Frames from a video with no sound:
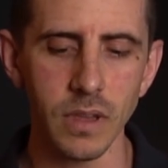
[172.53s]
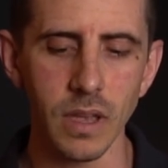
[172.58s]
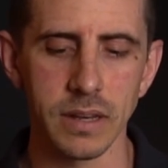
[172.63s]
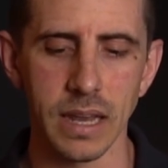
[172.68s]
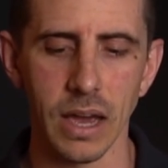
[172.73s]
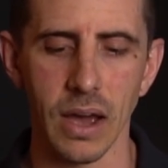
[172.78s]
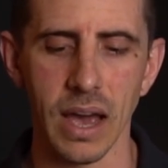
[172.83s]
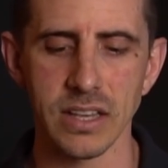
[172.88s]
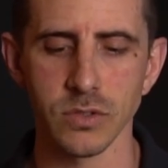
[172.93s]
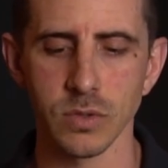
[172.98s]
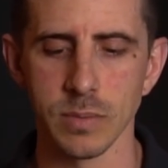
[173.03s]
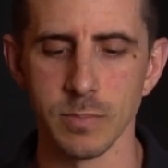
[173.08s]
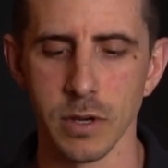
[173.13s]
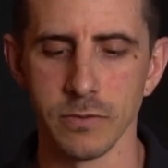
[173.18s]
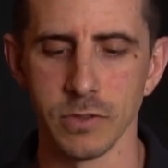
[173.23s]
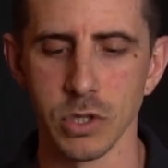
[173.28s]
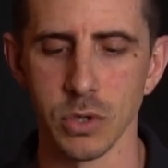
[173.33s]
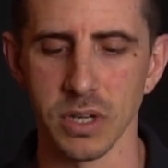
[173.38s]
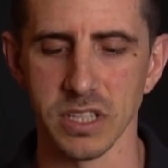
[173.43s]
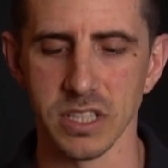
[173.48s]
Now, as we
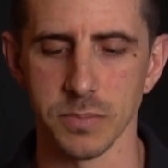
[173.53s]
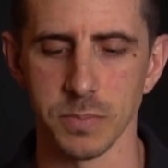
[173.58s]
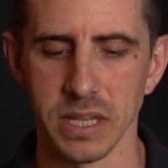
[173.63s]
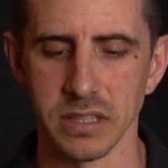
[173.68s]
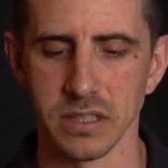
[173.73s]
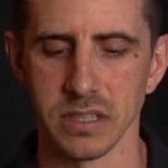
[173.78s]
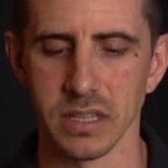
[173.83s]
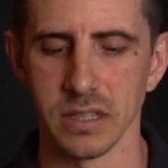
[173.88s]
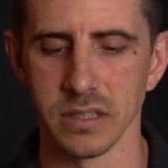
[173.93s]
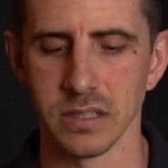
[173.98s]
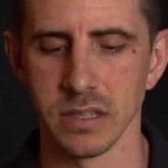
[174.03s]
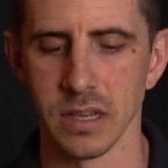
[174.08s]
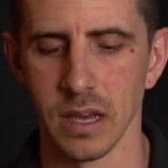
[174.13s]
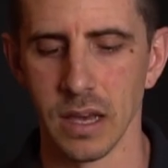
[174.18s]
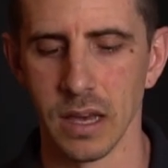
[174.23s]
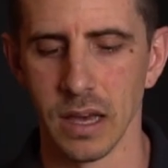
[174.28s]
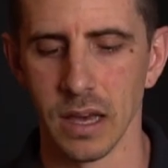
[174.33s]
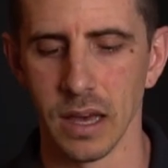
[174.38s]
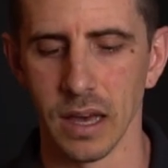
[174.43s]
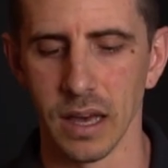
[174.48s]
move to expenses,
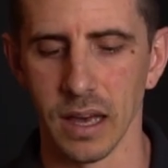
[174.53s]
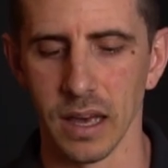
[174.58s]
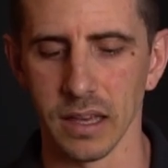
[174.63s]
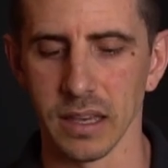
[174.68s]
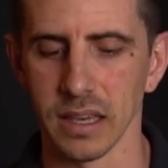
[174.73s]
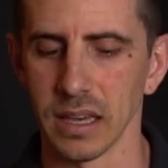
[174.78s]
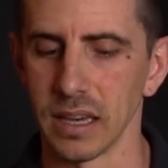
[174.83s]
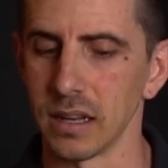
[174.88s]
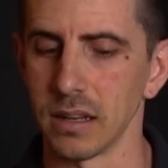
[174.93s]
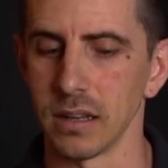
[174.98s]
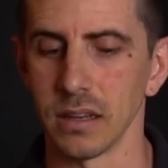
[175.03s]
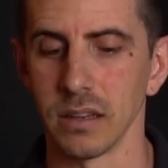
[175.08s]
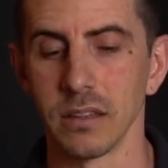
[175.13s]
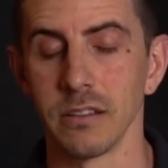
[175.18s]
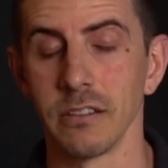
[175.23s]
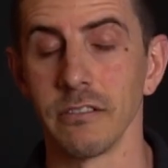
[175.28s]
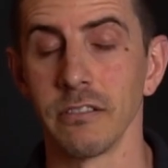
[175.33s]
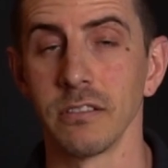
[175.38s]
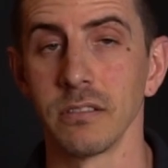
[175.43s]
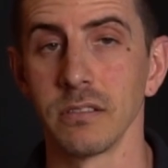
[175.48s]
again,
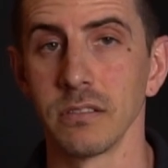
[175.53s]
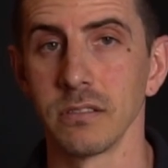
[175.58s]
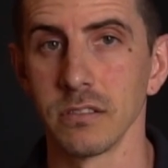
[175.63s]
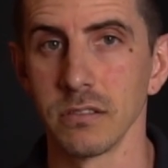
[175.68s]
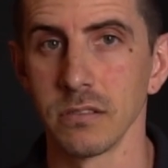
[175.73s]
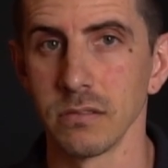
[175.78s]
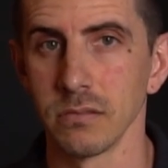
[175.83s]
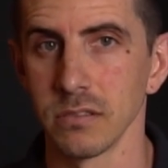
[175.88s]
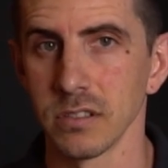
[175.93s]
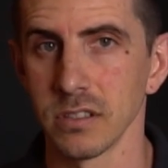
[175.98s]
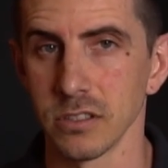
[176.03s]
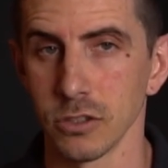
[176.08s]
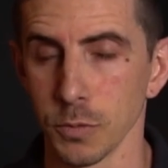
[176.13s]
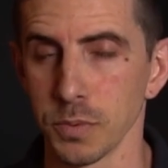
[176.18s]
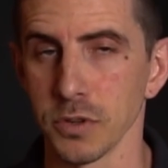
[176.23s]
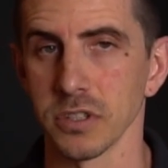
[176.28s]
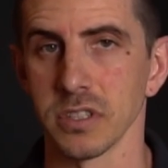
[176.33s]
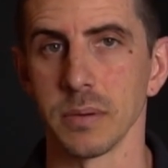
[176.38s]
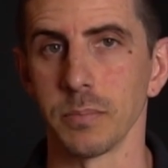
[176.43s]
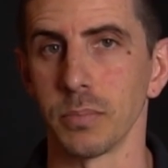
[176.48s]

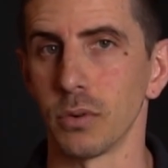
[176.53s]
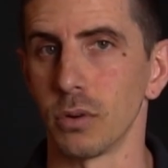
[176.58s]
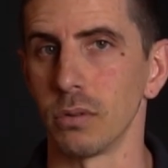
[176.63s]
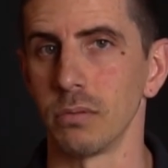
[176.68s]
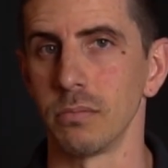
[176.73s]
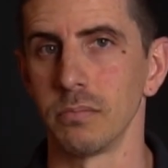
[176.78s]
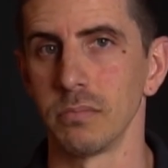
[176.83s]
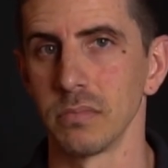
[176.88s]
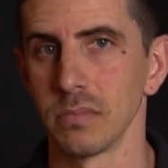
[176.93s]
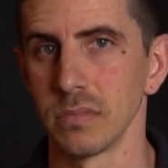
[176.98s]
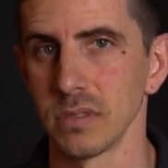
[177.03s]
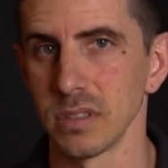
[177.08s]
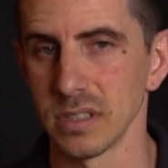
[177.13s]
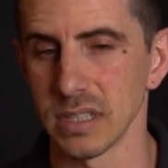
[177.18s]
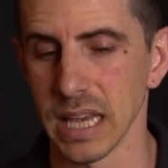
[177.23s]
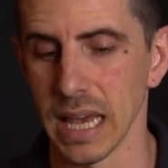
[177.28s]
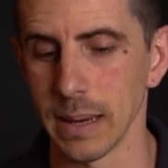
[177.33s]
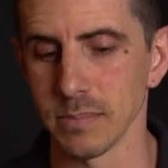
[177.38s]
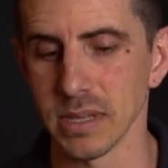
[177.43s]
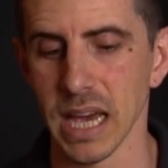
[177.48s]
super simple,
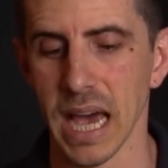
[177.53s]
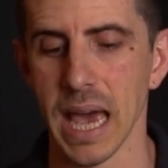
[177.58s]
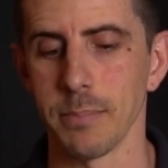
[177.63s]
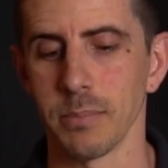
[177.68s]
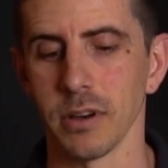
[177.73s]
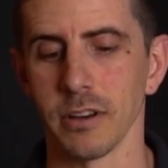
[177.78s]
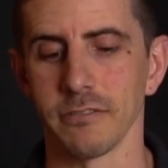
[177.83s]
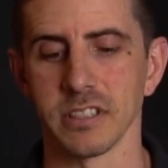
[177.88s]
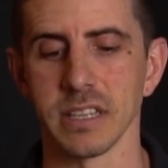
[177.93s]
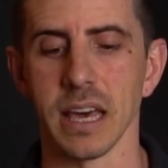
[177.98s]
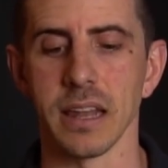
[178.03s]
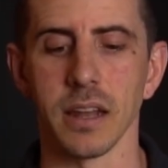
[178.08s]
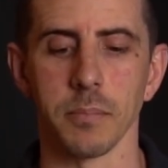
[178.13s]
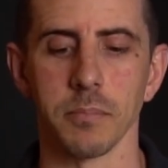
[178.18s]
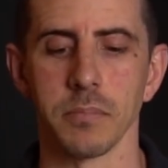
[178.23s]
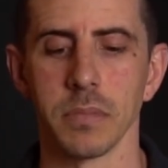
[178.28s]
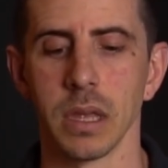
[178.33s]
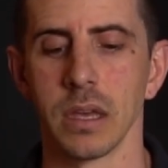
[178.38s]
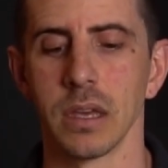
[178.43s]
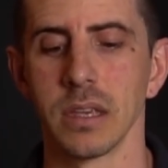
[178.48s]
same type of
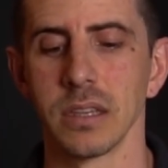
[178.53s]
setup.